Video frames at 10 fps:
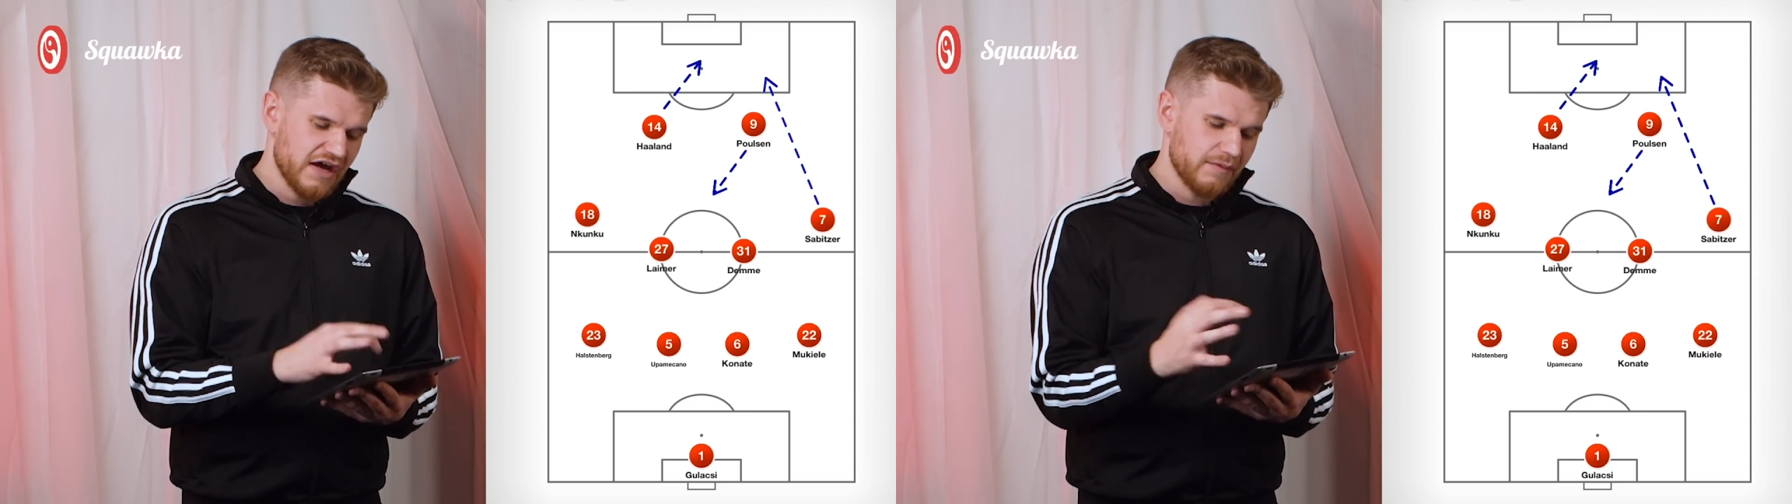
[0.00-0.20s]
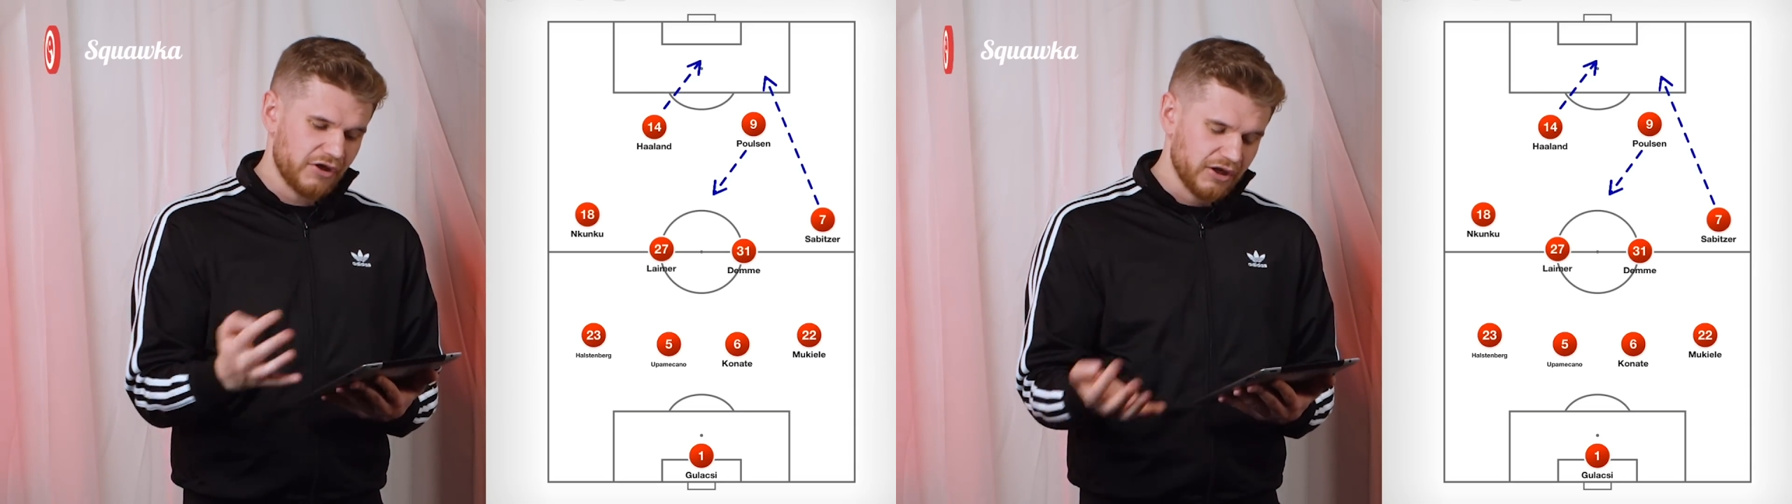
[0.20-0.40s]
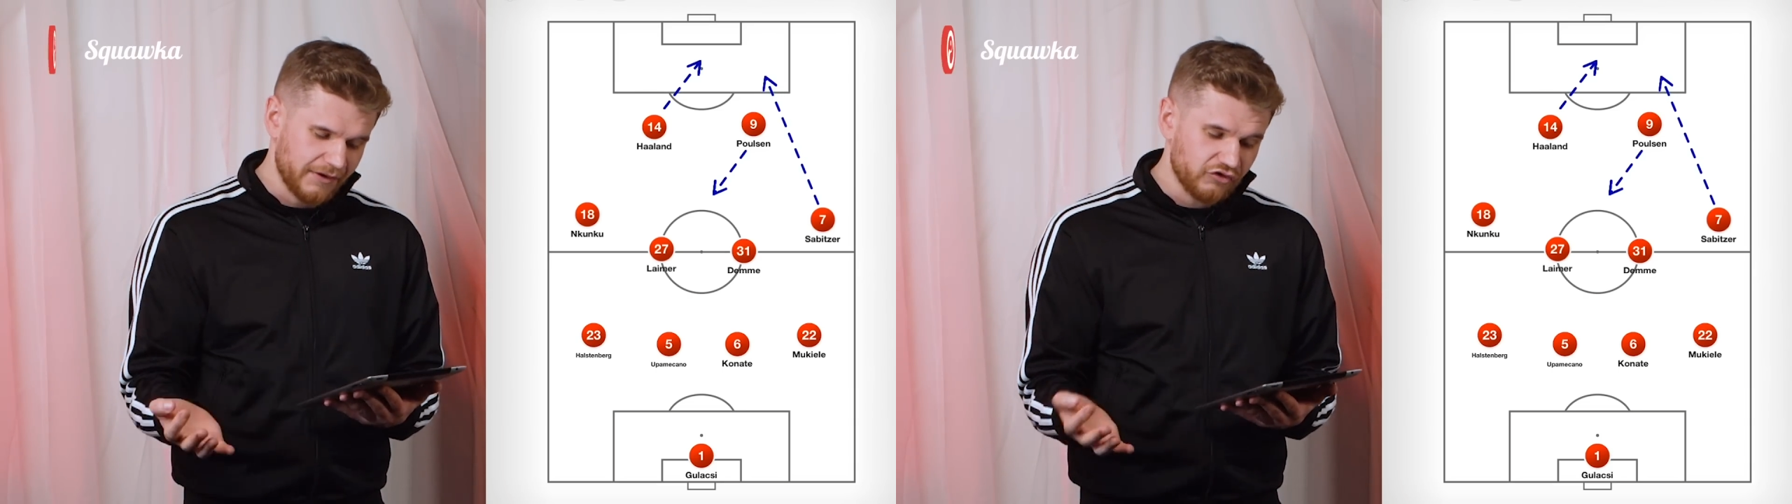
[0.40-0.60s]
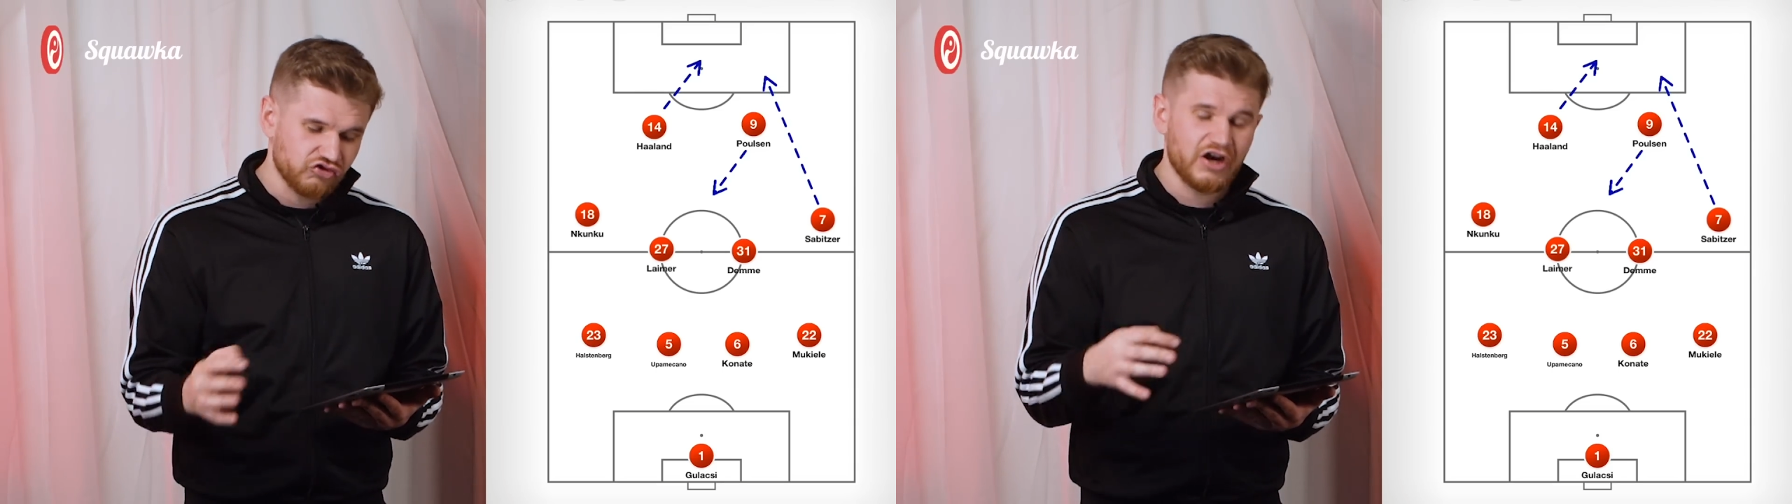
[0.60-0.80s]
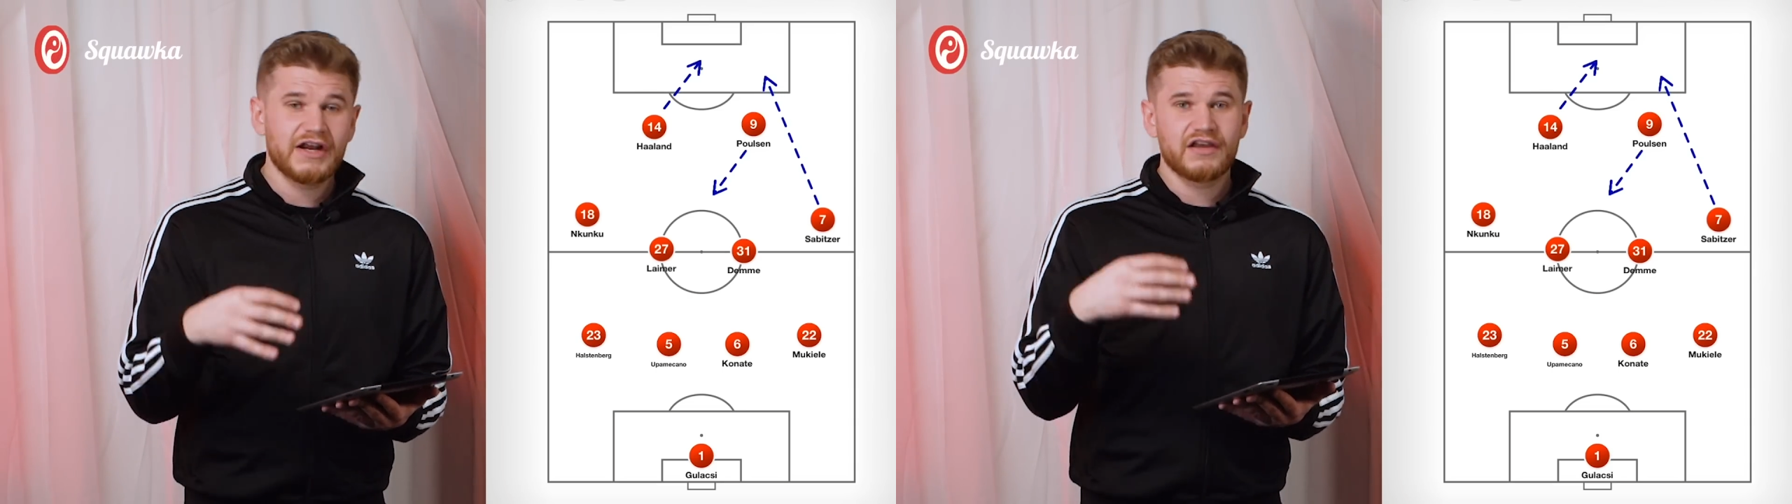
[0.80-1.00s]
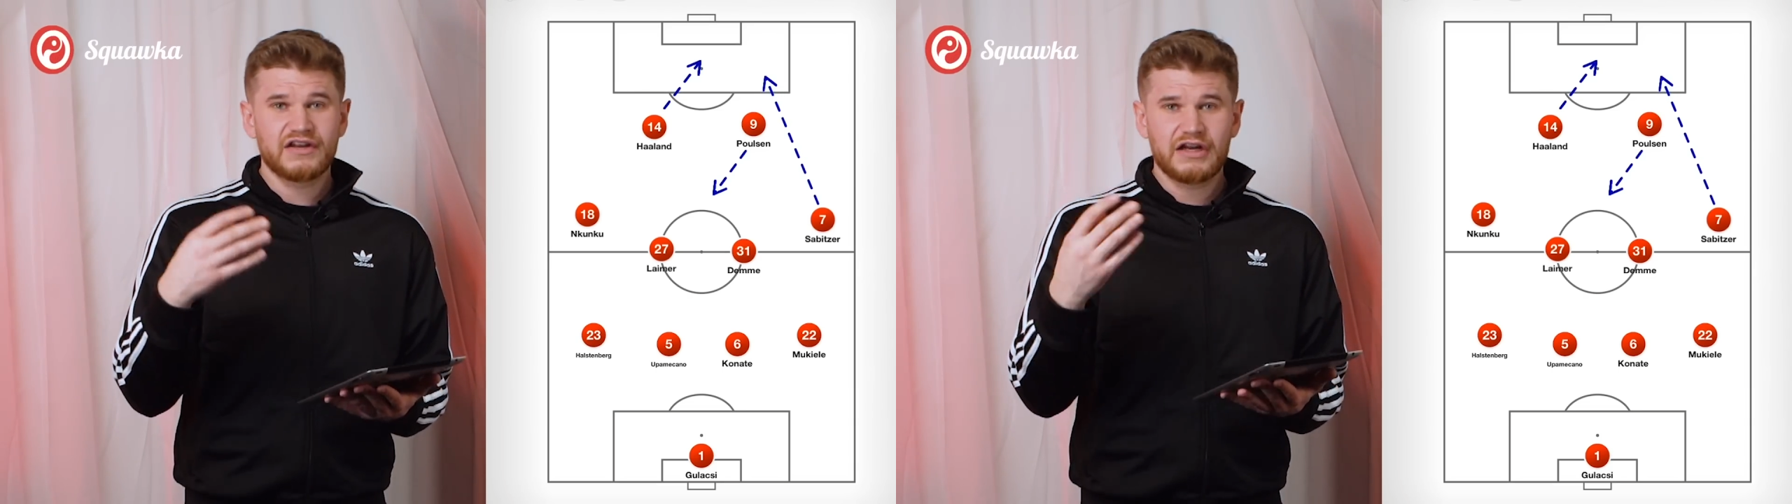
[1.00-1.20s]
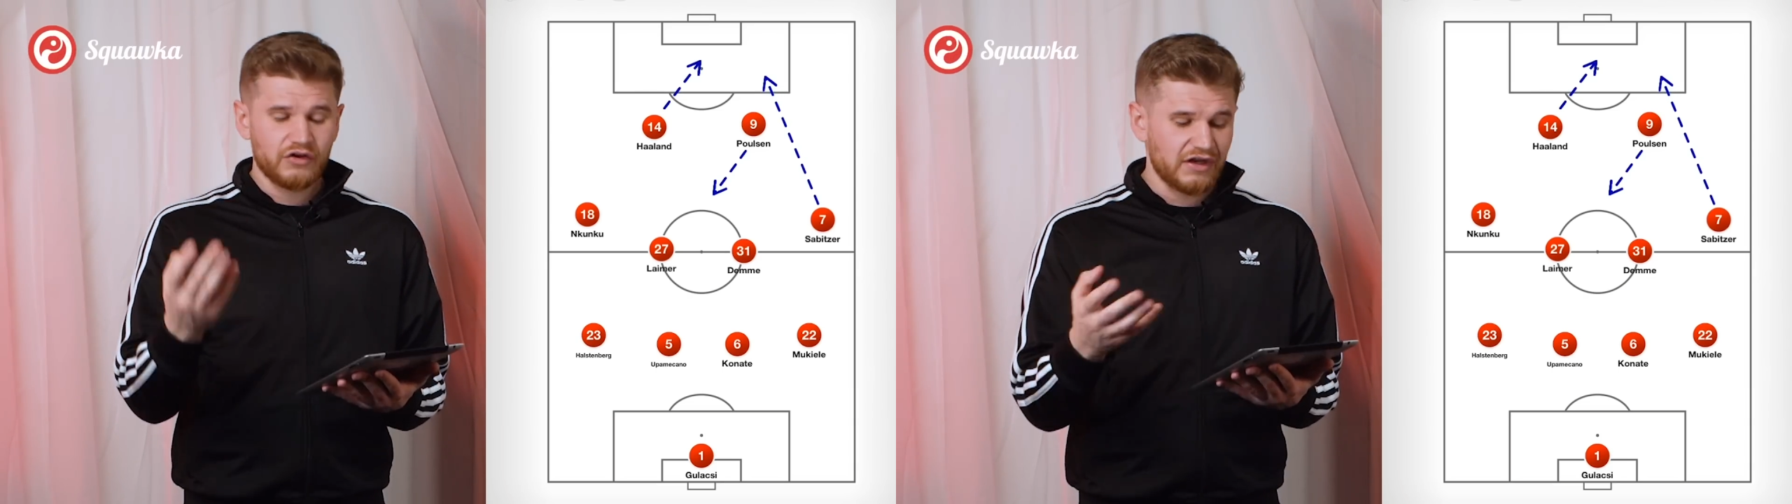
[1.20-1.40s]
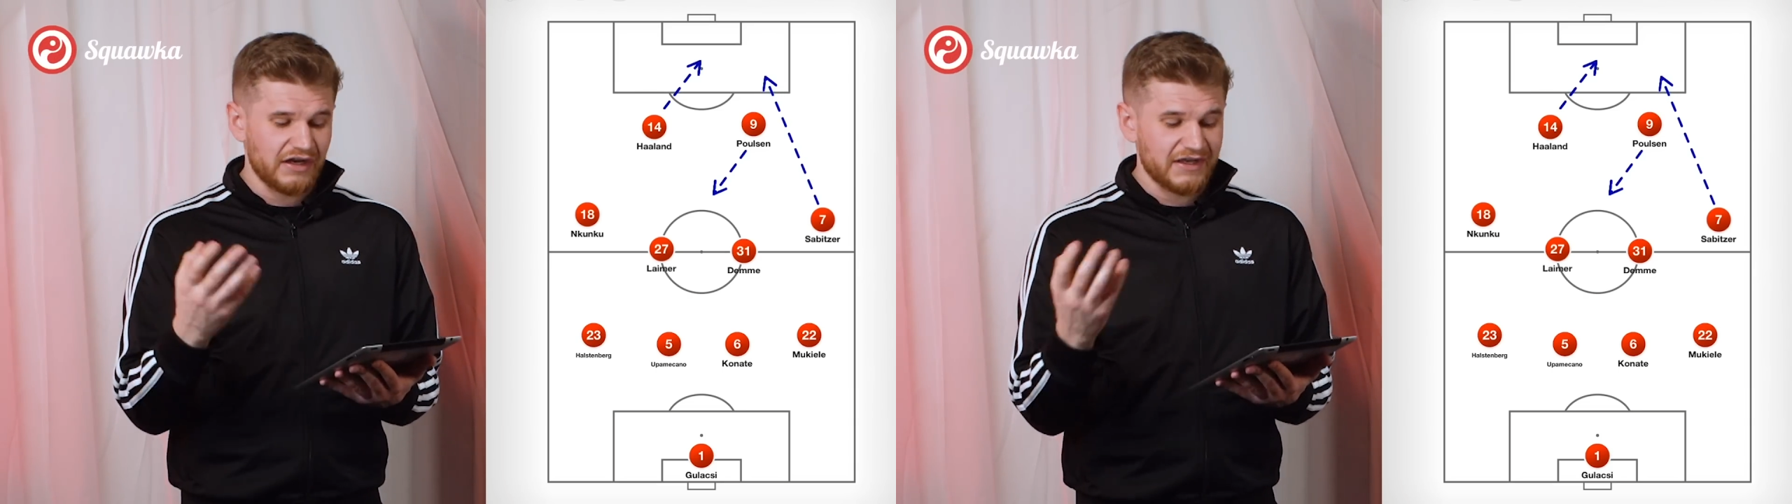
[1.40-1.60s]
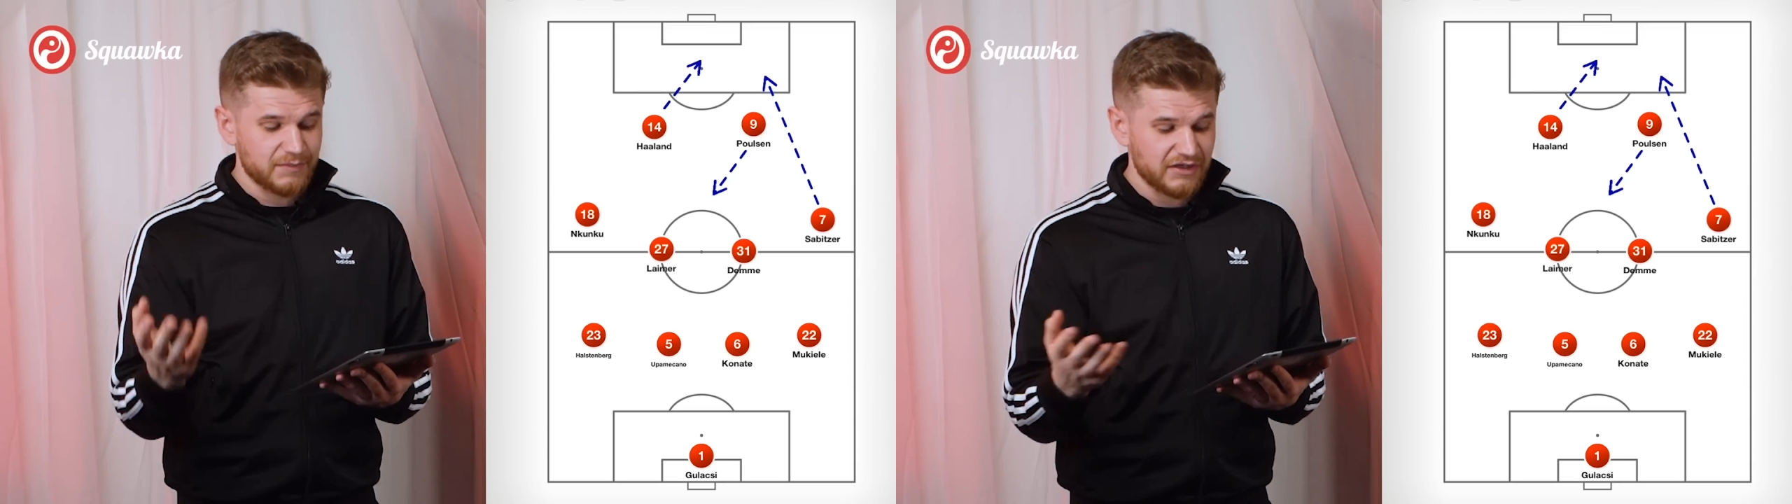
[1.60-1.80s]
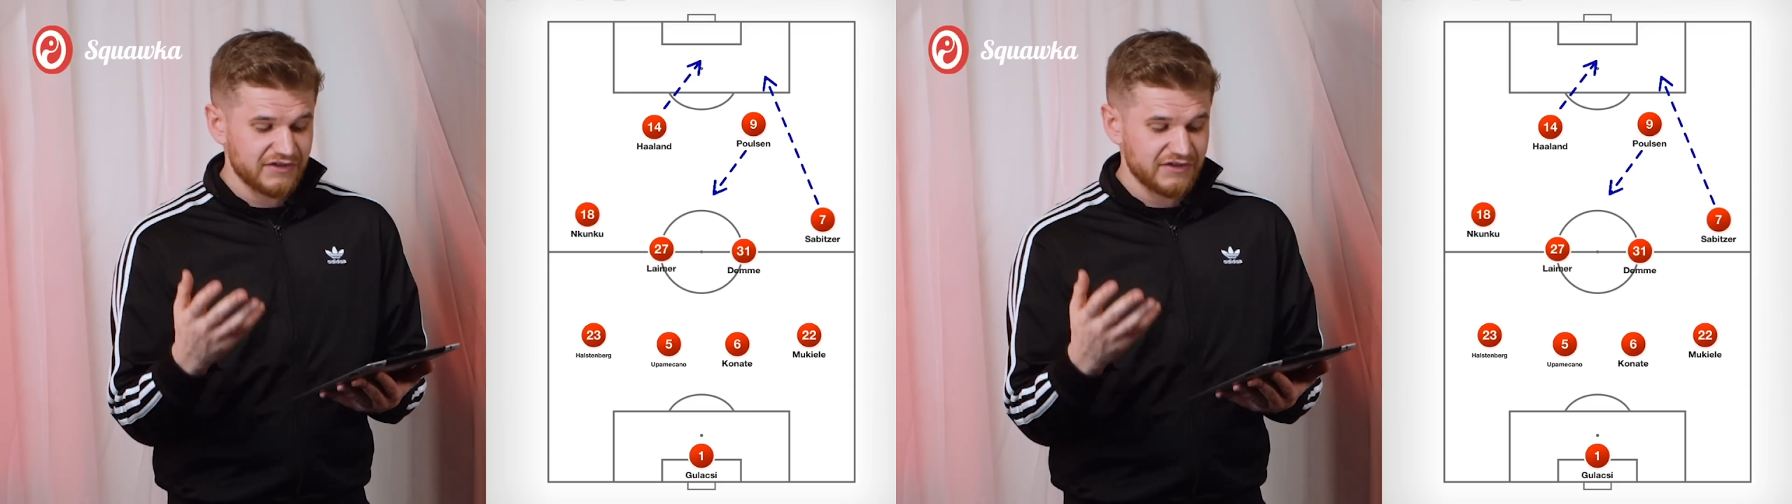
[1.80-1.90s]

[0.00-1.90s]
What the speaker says: becoming strikers and it looking like a bit